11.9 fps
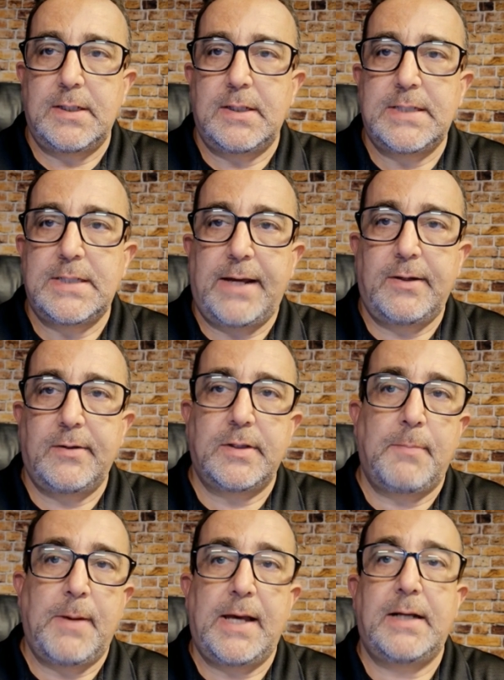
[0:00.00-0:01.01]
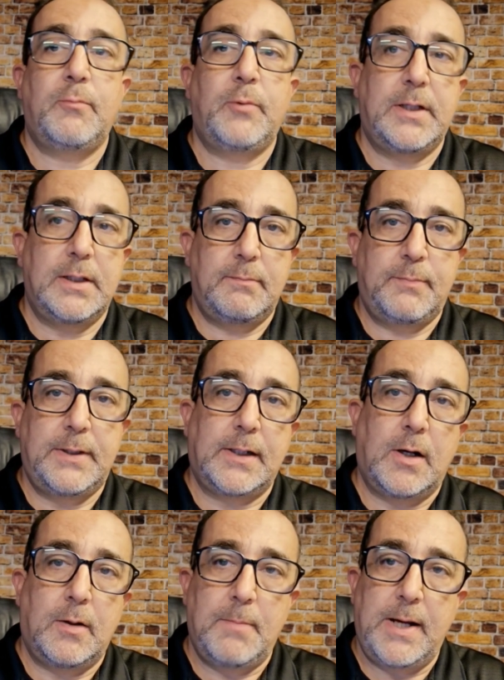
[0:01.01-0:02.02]
down here at the bottom, we can pick
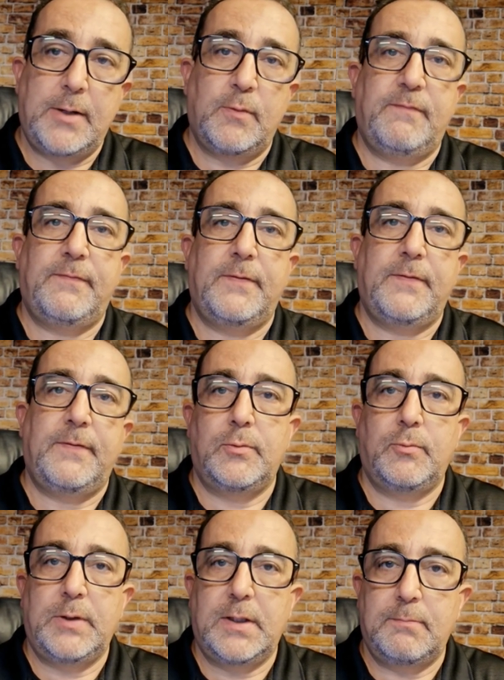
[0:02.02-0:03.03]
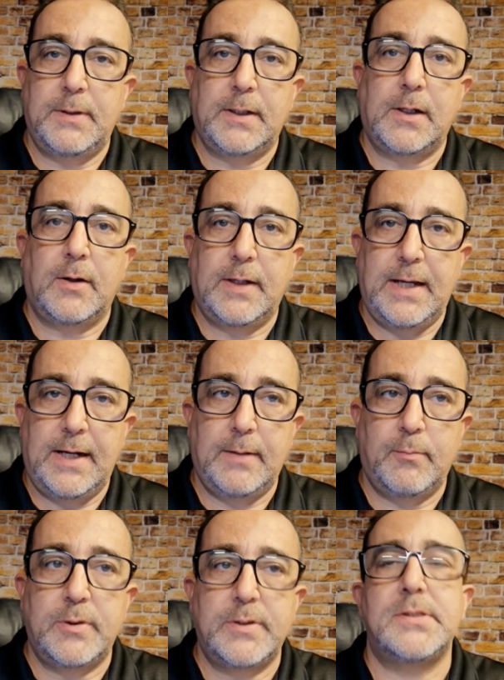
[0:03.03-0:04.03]
our microphone, we can pick our
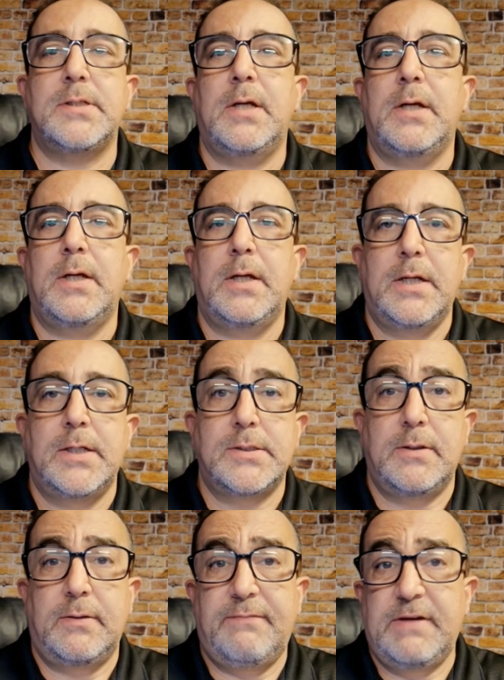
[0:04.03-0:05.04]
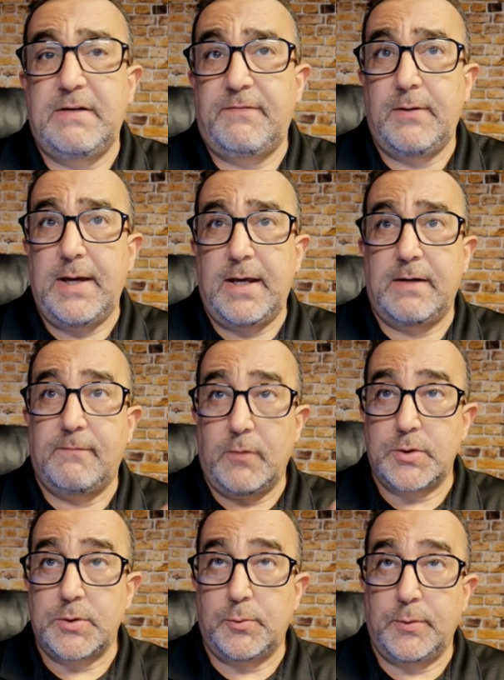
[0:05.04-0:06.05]
cameras. So even if you had a
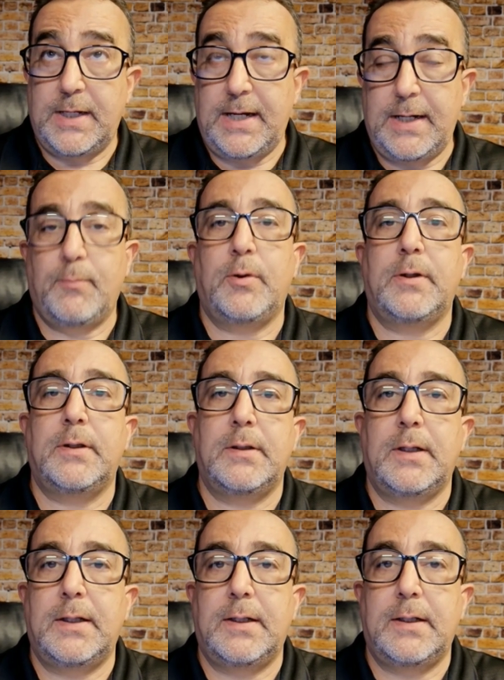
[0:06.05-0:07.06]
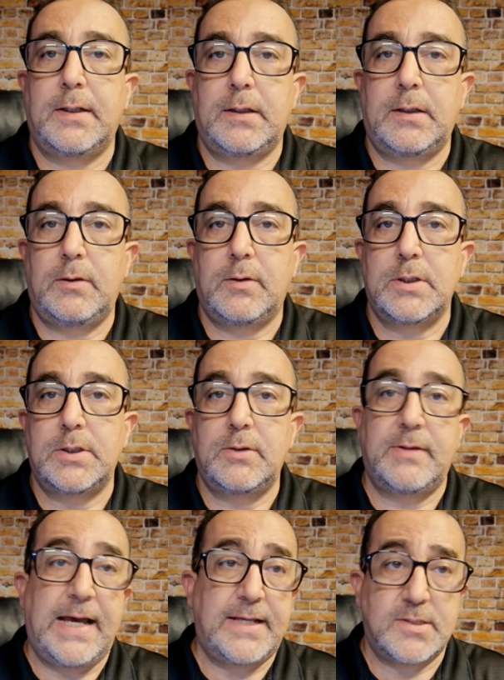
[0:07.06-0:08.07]
virtual camera, you could do
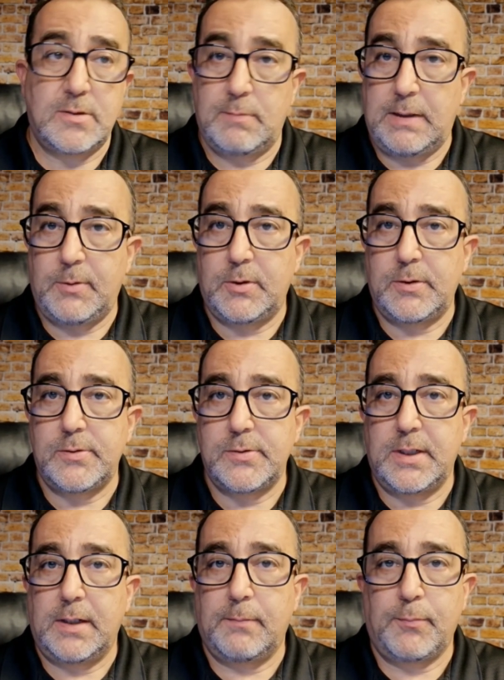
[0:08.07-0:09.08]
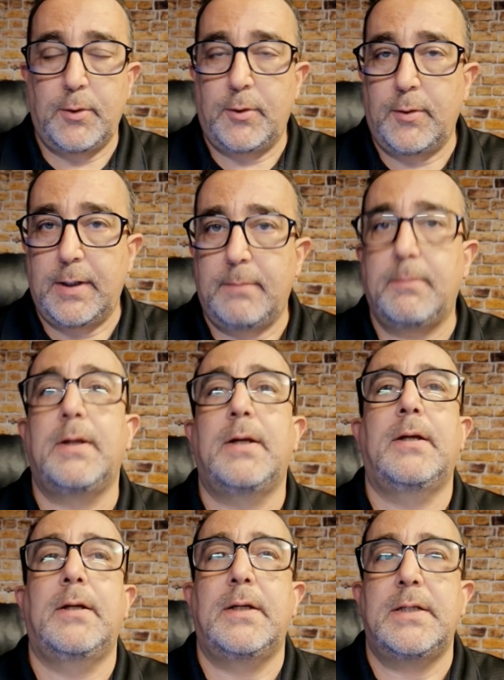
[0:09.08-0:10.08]
that. So maybe you're using a program,
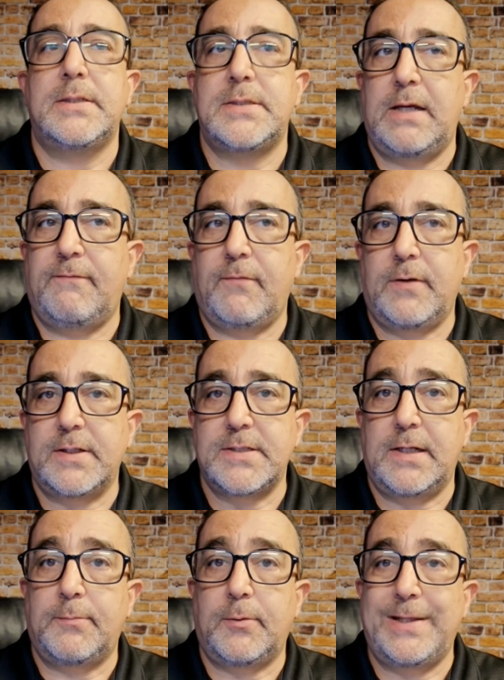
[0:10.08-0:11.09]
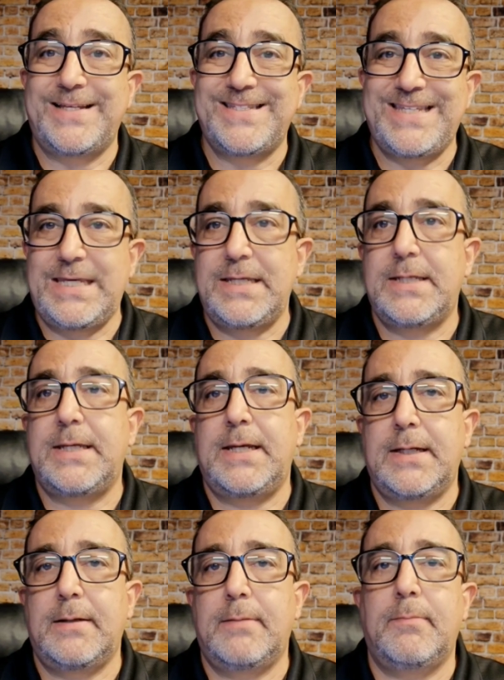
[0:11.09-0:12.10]
say for an example, as
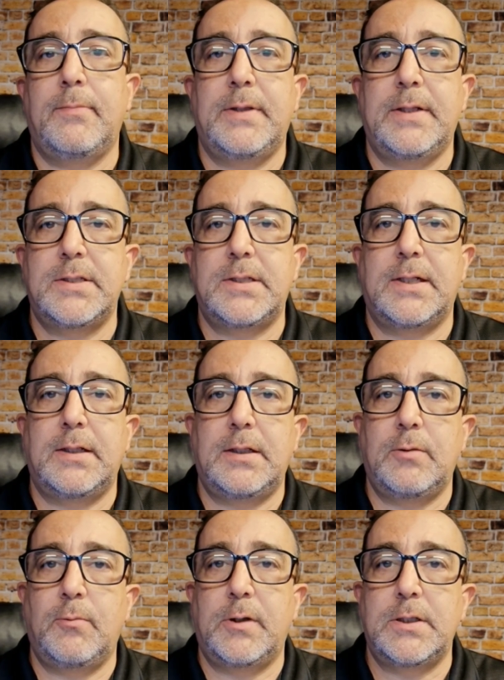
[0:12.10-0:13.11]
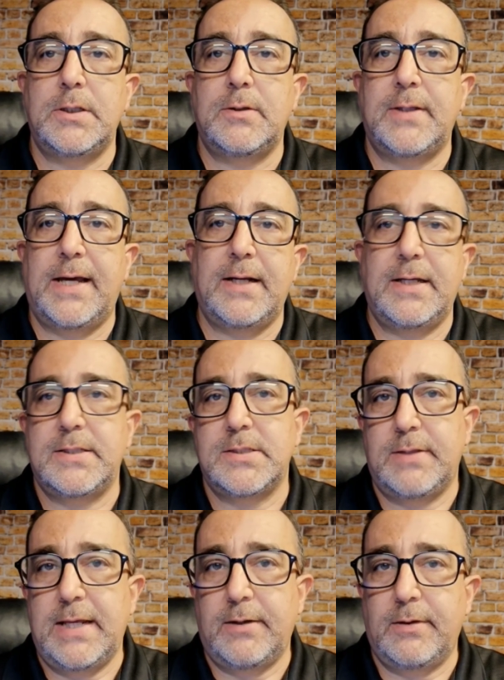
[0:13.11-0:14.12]
Ecamm, that you want to do that. And so
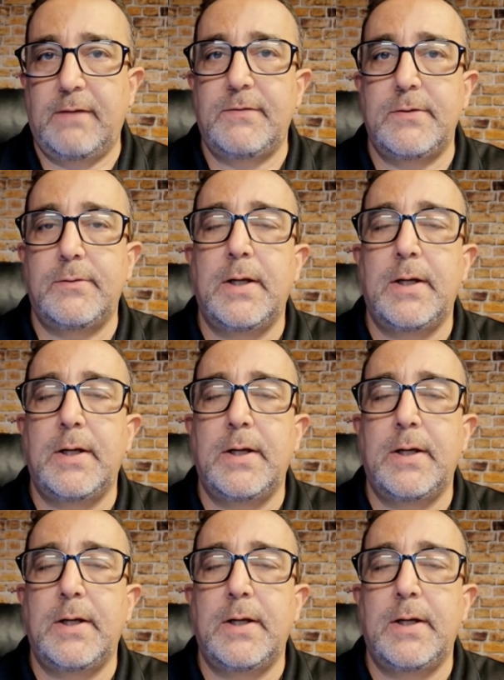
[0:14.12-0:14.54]
that'll give you